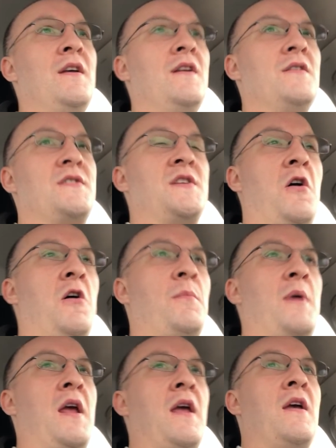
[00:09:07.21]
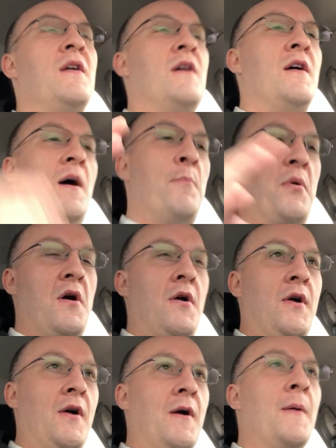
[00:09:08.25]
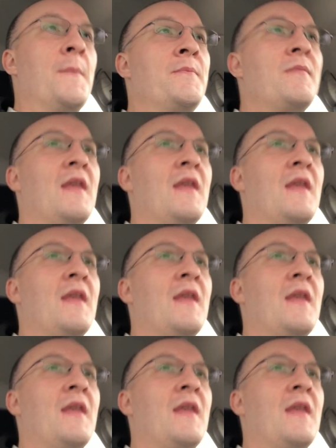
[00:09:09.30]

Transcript: you're selling me a burger